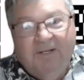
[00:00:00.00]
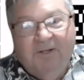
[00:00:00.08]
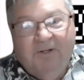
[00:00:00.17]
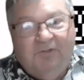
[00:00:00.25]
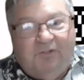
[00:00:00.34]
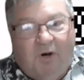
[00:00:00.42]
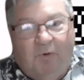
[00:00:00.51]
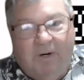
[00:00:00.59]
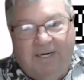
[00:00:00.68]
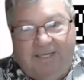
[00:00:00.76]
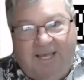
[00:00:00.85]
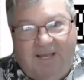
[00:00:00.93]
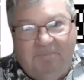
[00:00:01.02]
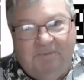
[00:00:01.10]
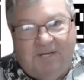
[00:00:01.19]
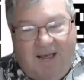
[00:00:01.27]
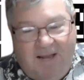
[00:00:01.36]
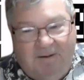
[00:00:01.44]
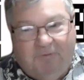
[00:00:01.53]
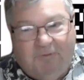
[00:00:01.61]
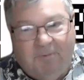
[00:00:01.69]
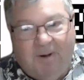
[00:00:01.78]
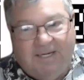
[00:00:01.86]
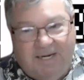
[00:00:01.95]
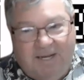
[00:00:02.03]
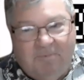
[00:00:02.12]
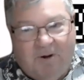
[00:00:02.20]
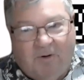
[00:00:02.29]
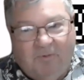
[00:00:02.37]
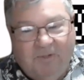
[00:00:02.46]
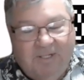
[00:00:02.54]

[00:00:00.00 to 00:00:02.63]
So when it came time for my demo,